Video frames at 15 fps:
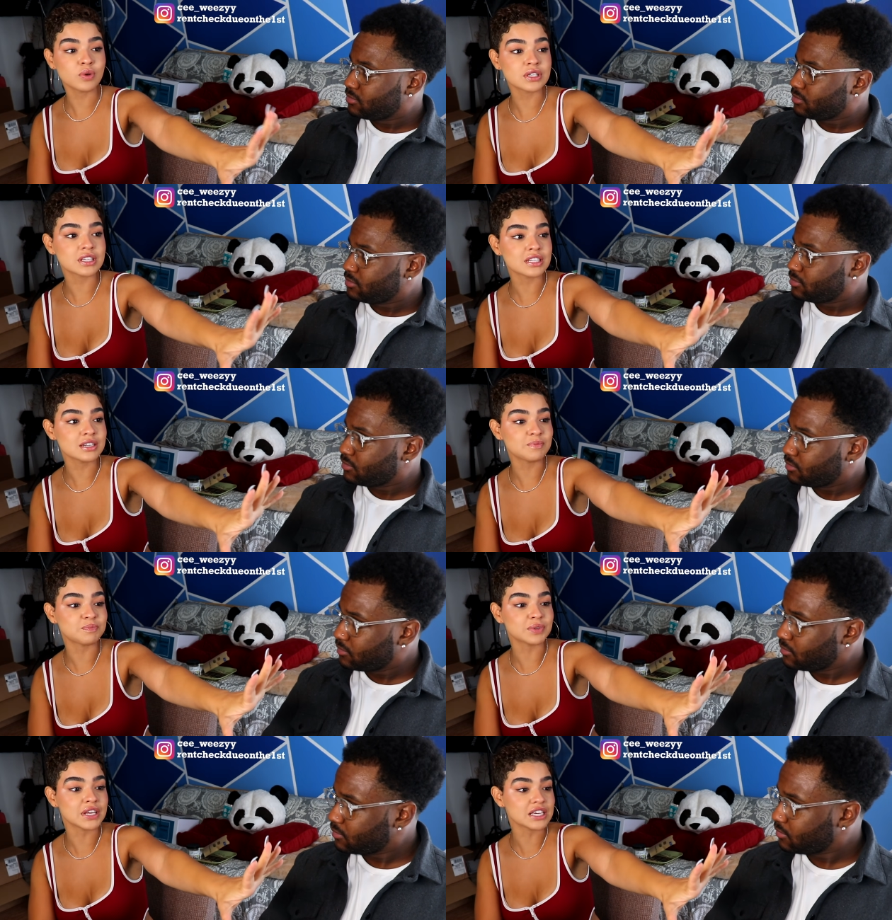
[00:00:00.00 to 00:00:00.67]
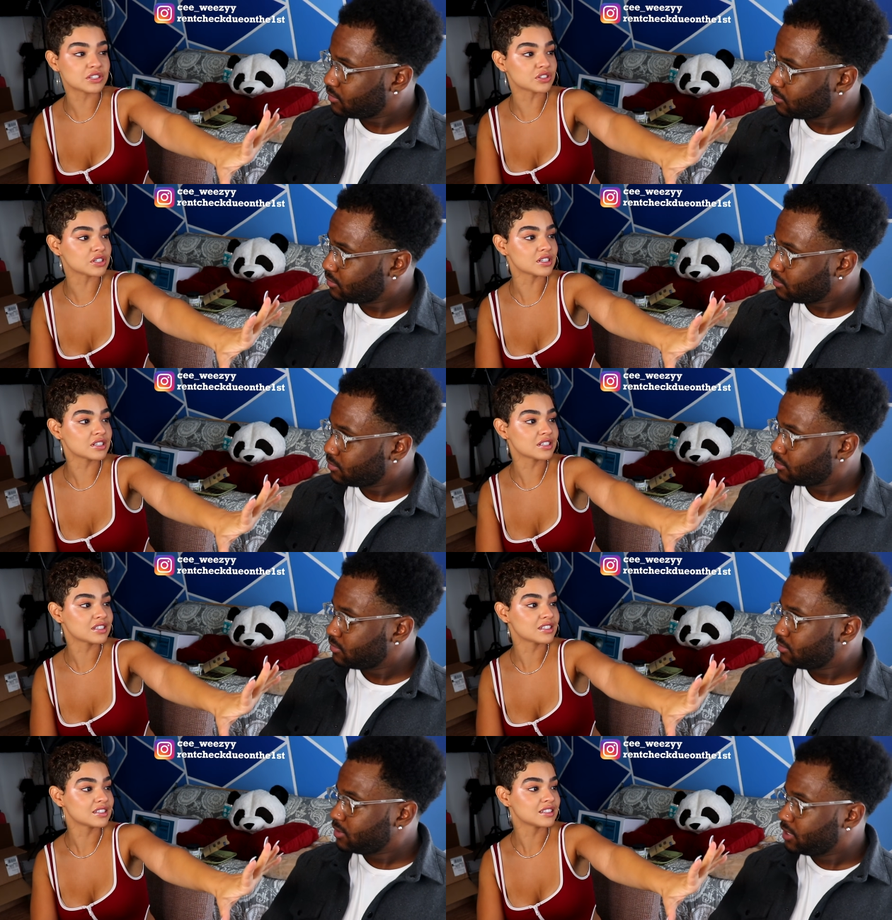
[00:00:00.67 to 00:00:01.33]
Speaker 1: was in the
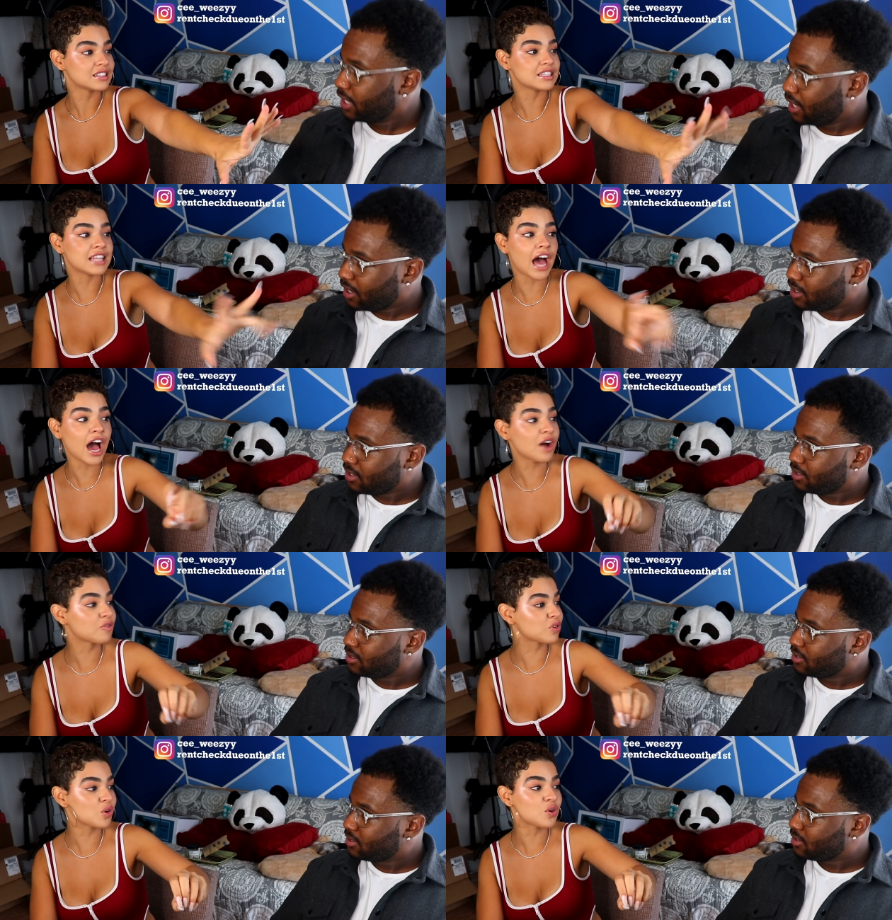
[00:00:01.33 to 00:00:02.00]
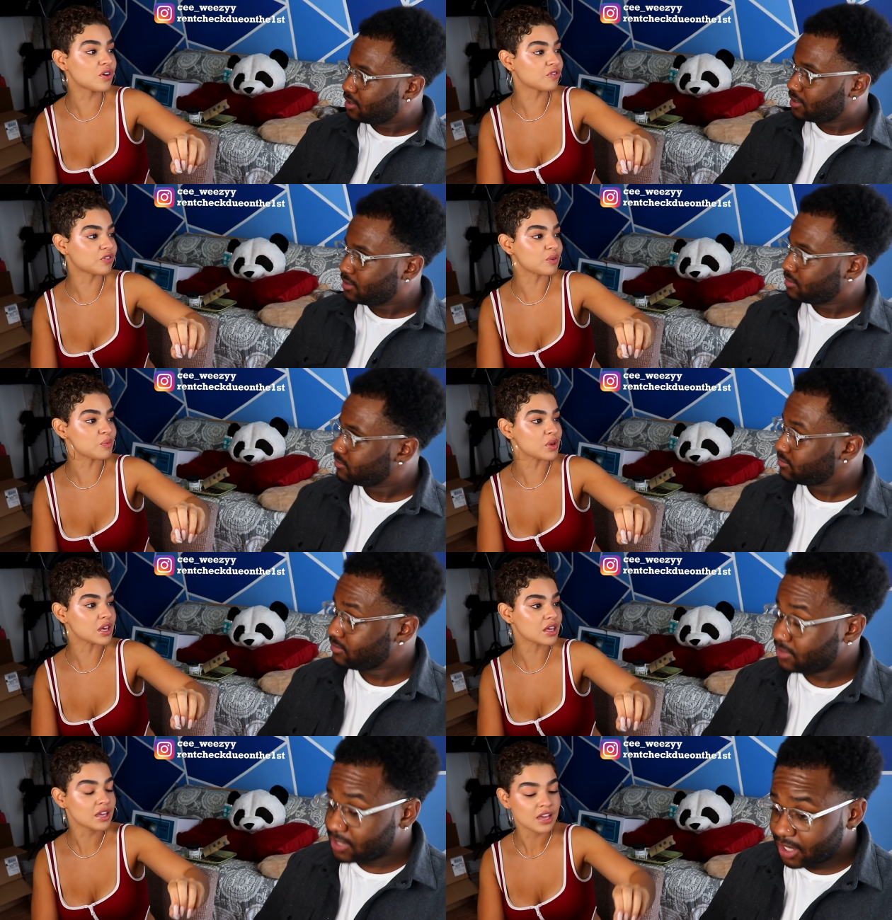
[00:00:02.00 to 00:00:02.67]
bleachers. Yeah. Not rooting for
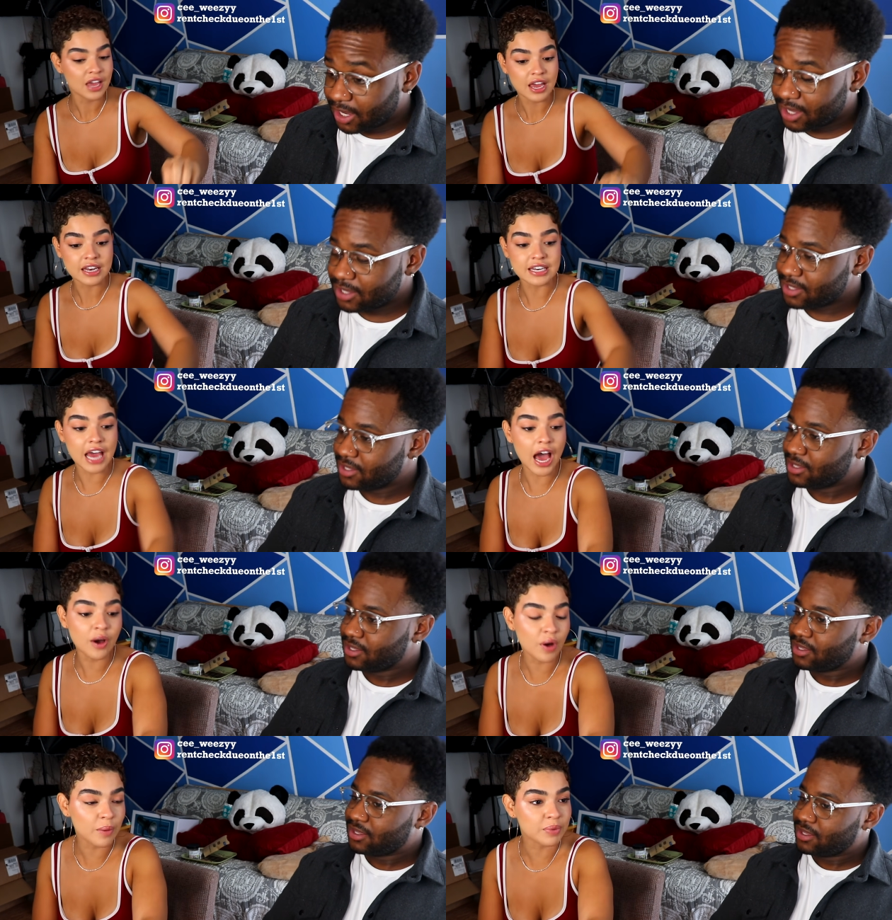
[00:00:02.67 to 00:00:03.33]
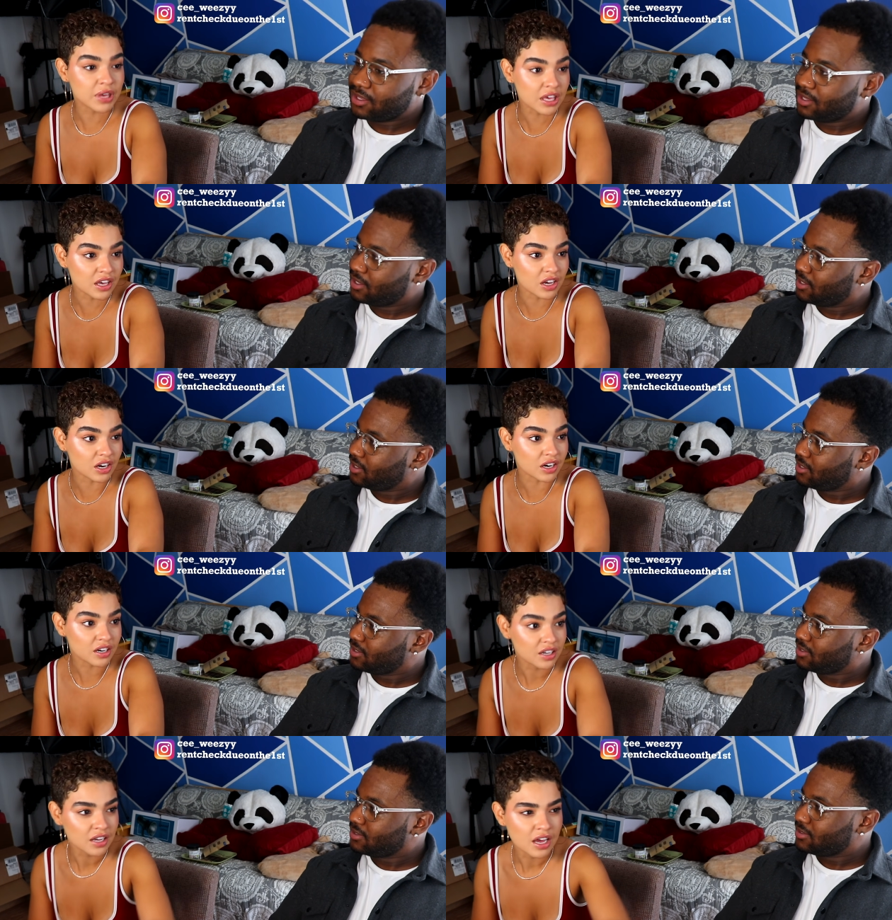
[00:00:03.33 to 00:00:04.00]
me. Yeah. Now I'm
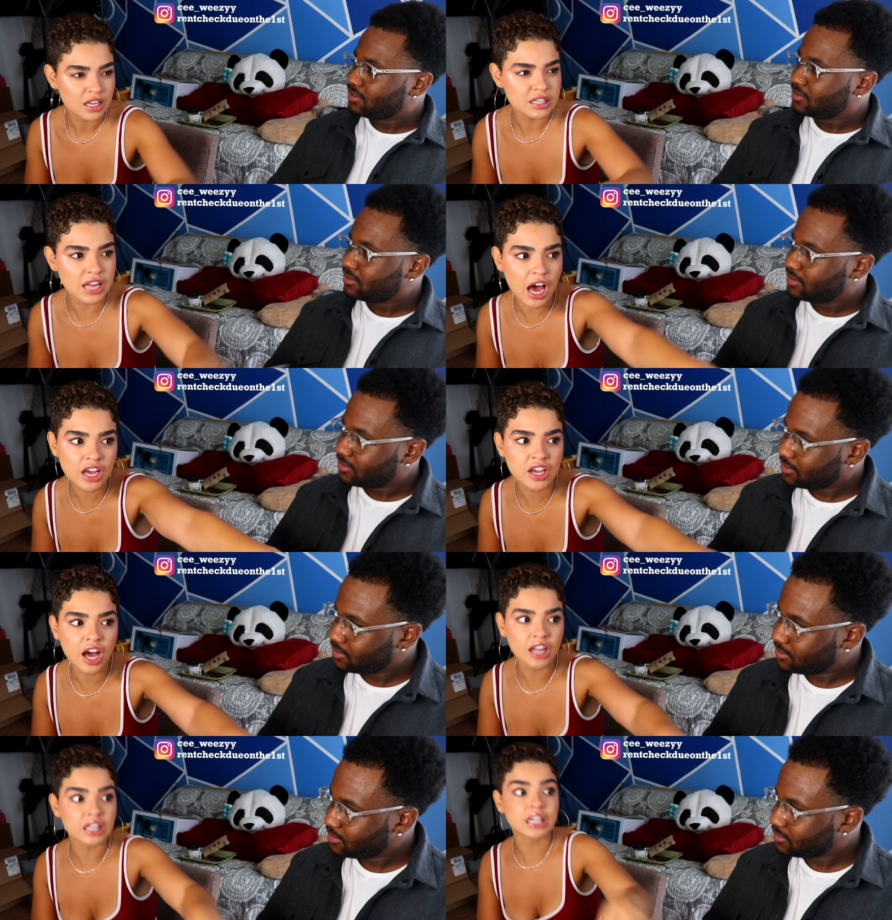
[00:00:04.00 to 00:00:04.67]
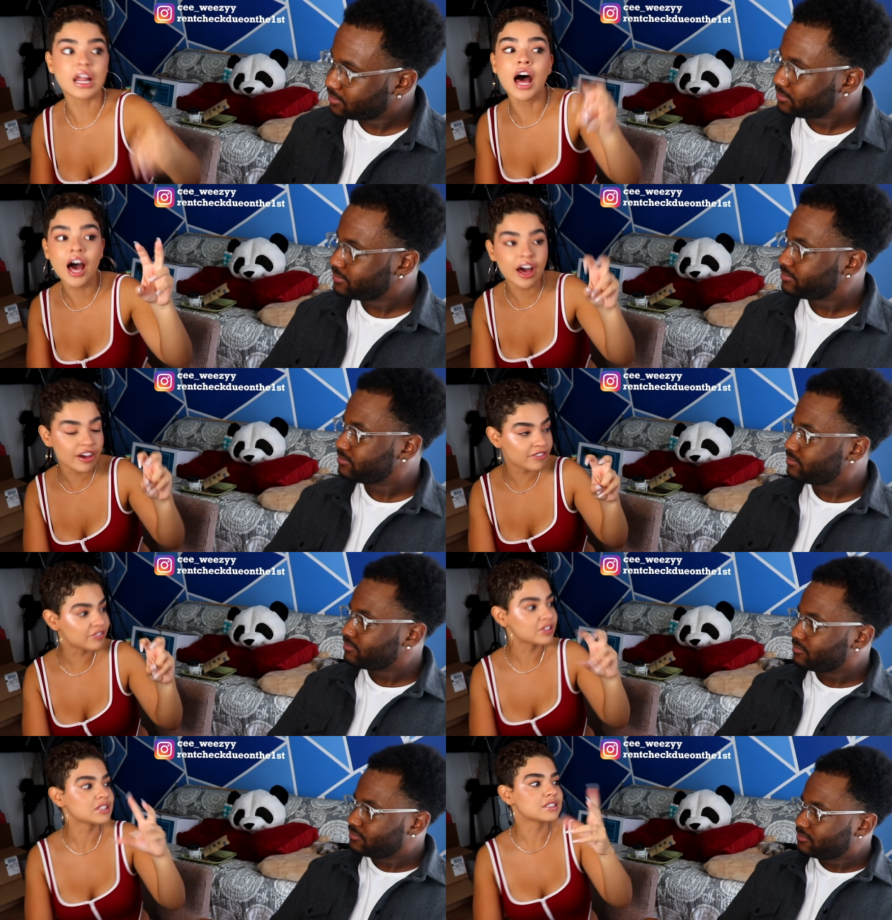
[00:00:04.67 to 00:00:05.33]
here. Now y'all love
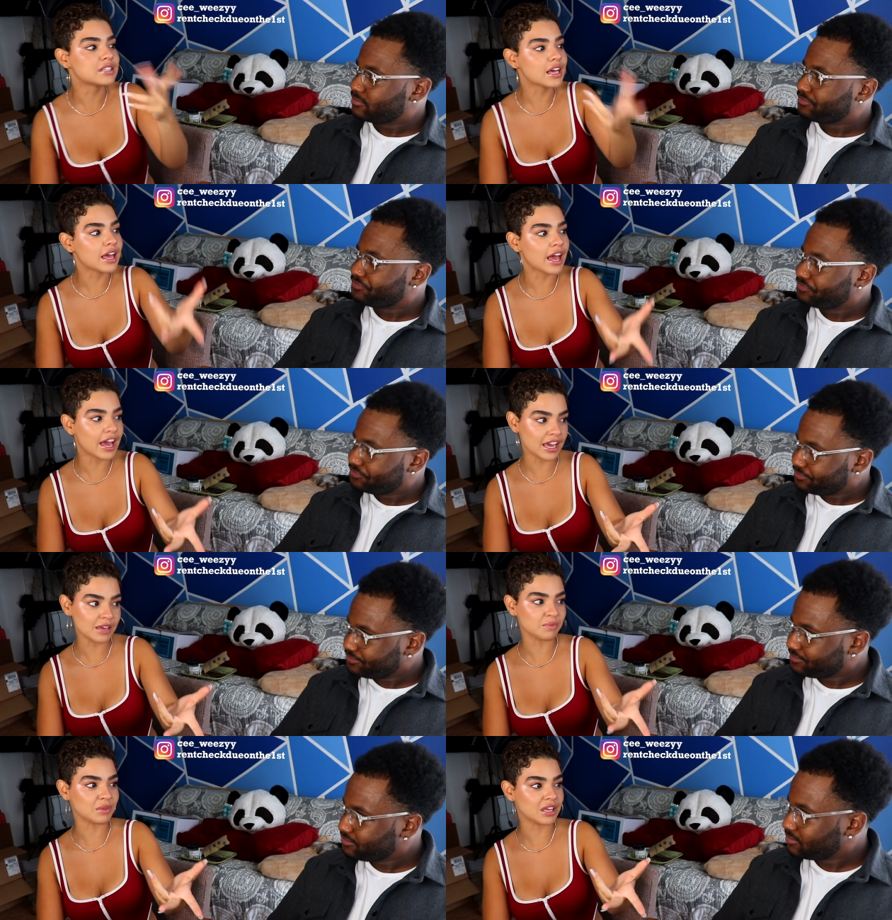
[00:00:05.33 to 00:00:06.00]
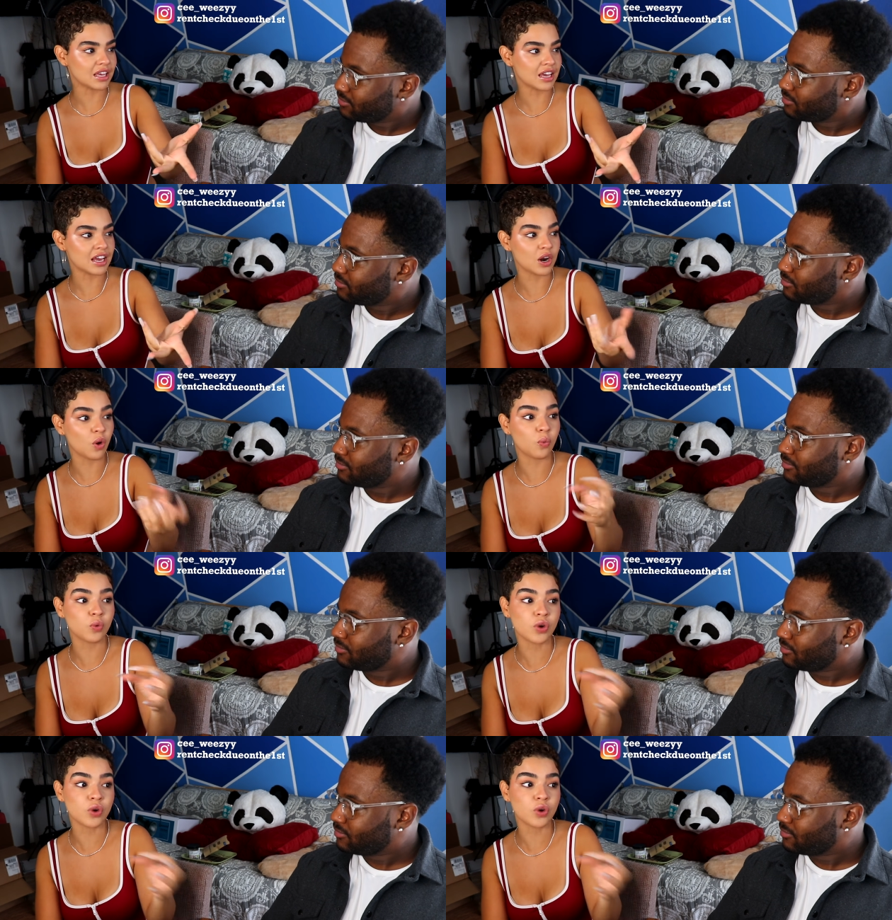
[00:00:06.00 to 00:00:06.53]
to hate me in a mm-hmm.